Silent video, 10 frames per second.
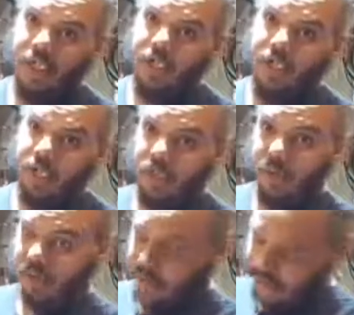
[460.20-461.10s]
There's a
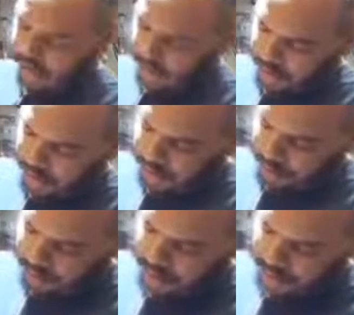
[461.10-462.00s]
good reason to use
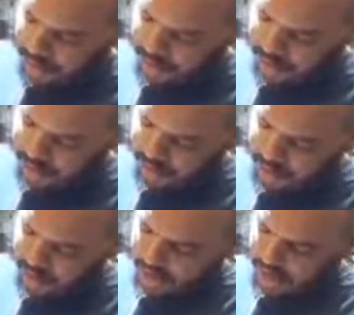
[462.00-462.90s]
them.
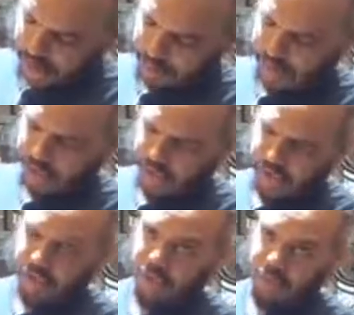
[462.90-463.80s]

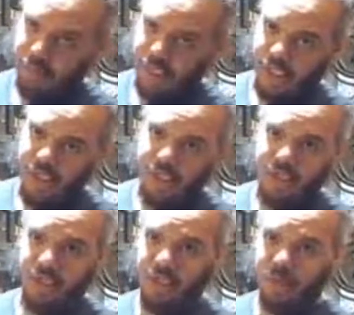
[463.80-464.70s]
Especially in my case
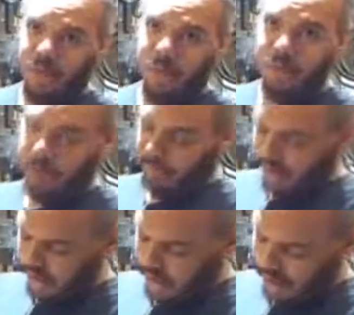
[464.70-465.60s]
on this rim, it's a
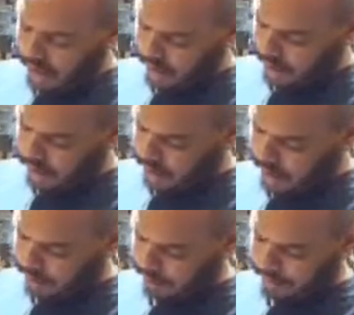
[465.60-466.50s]
pretty deep section
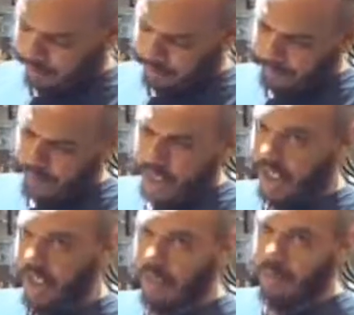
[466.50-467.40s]
rim,
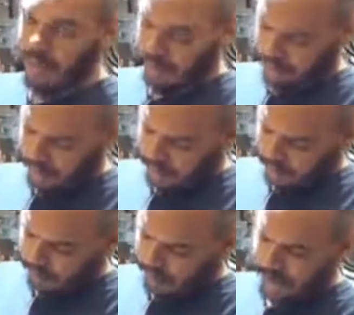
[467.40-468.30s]
and I didn't want to put
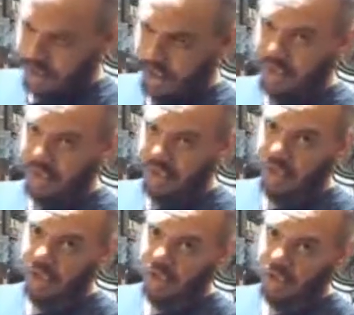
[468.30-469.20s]
a
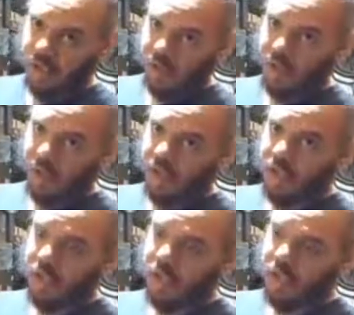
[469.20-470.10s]
ridiculously long
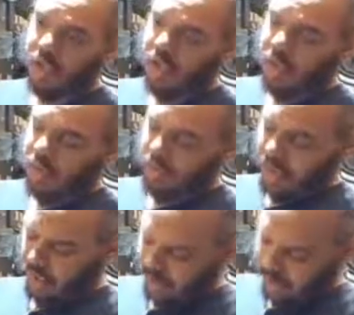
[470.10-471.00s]

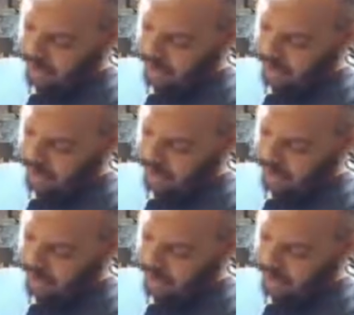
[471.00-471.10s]
valve on